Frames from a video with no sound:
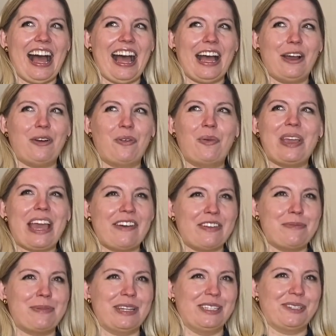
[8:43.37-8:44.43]
we
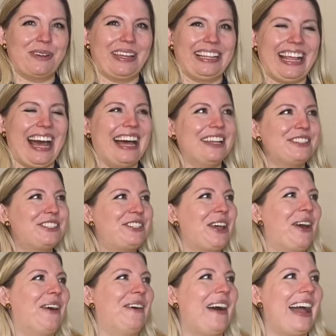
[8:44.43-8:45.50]
haven't been doing that,
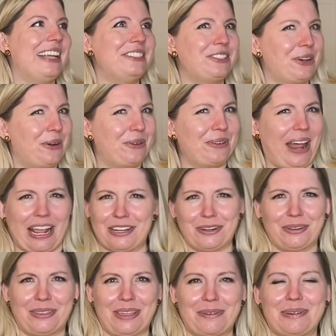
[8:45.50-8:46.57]
so I
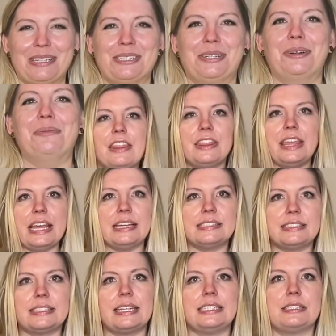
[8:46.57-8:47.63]
don't think we do.
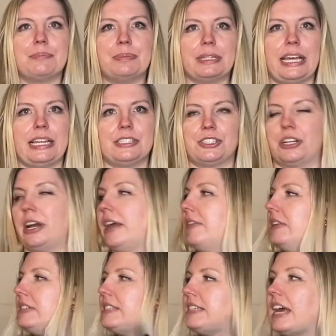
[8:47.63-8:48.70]
This is a blazer, and
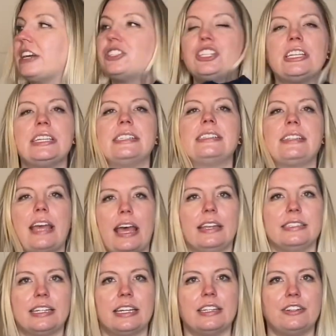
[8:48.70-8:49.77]
this is actually
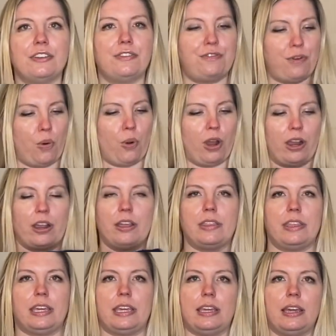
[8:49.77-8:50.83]
intended for
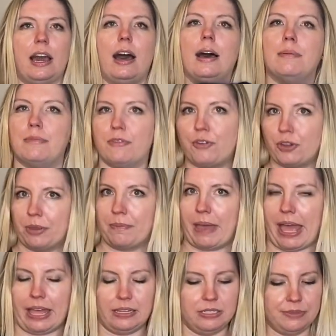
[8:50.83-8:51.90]
the
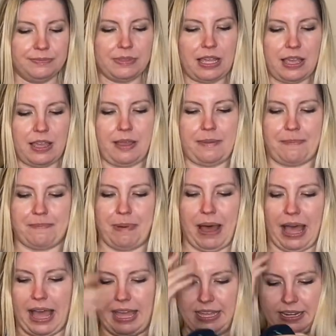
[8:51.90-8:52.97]
men,
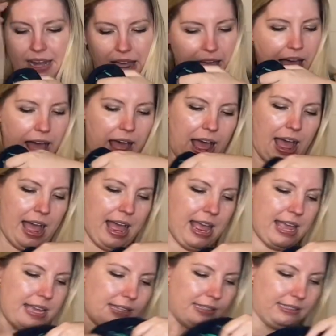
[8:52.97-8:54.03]
but
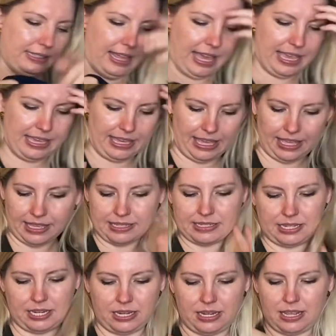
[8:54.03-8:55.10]
I like
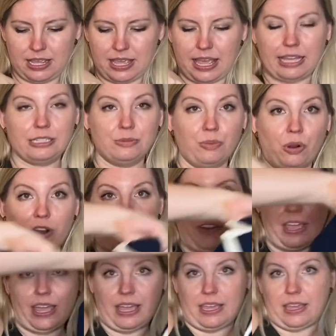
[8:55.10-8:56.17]
it as more of
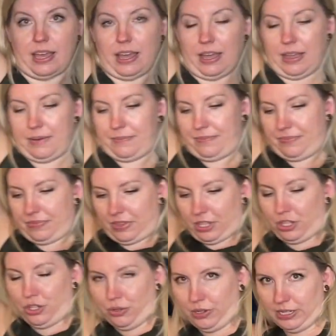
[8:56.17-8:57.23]
a
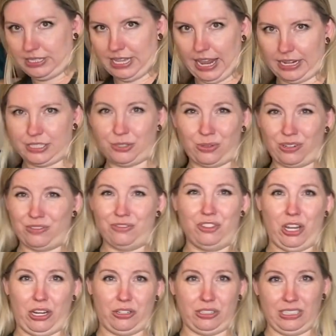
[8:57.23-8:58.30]
unisex, sort of
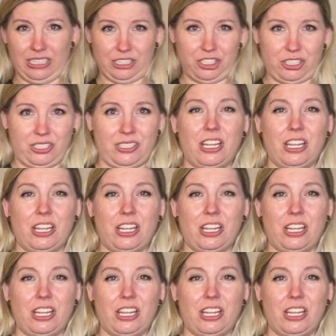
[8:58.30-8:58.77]
genderless